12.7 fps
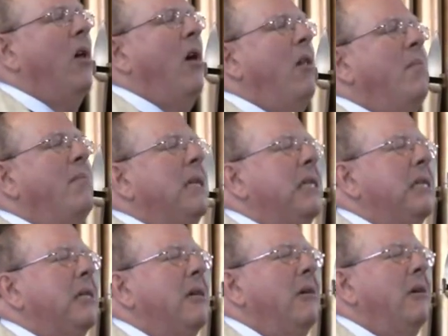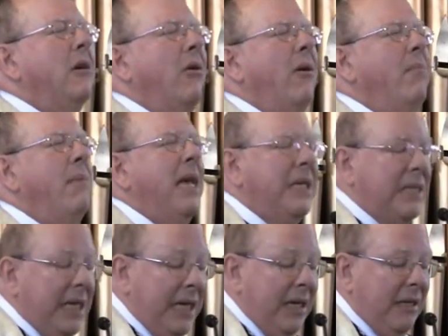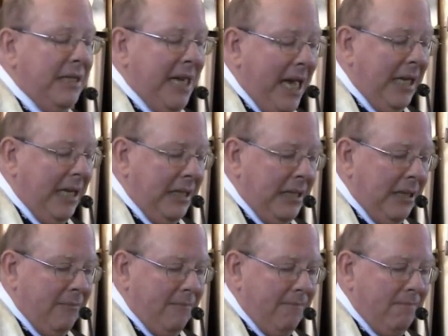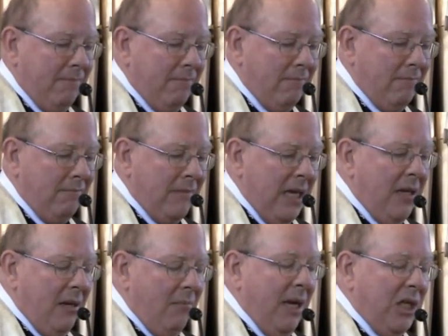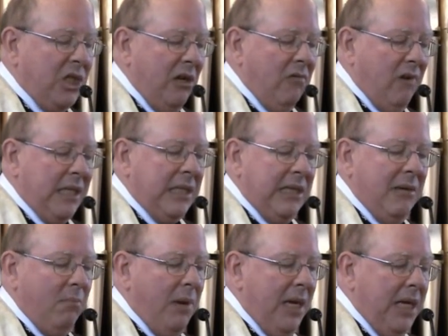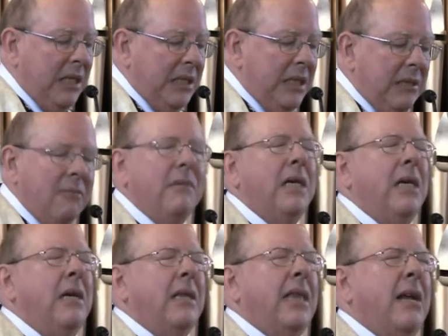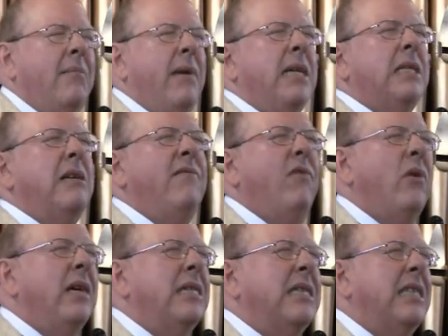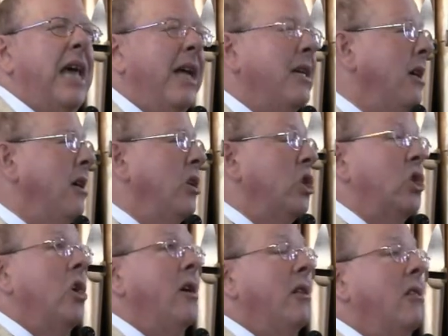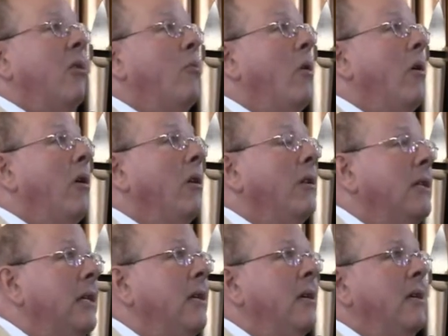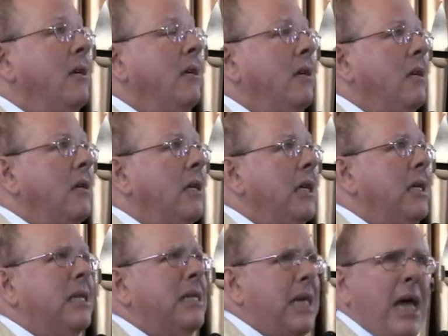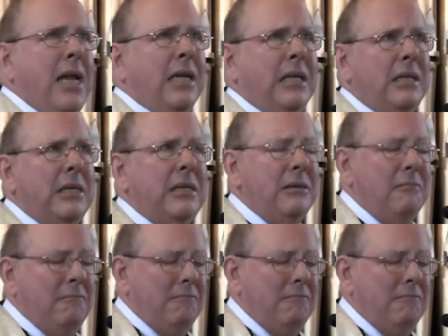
all miss her amazing talent. May she rest in peace. Mm. That amazing voice that shook the world is silenced.